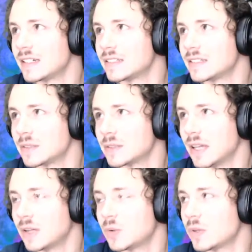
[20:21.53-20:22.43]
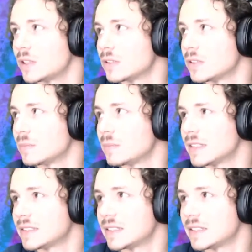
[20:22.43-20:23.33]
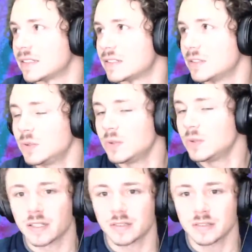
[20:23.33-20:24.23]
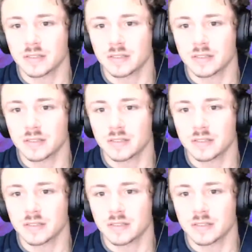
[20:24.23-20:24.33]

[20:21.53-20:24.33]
So now we are mixing two layers.